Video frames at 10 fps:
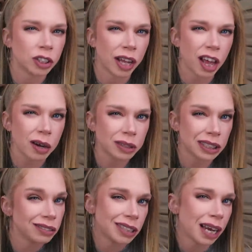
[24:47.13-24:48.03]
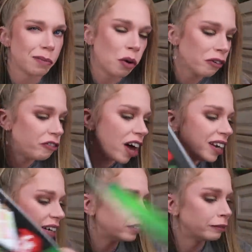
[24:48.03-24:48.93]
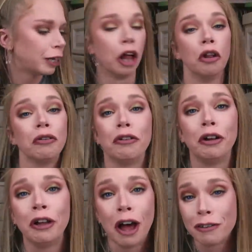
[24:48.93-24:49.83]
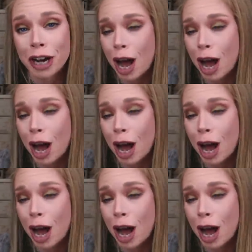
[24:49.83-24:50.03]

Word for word: So I thought it was like more fun and colorful of an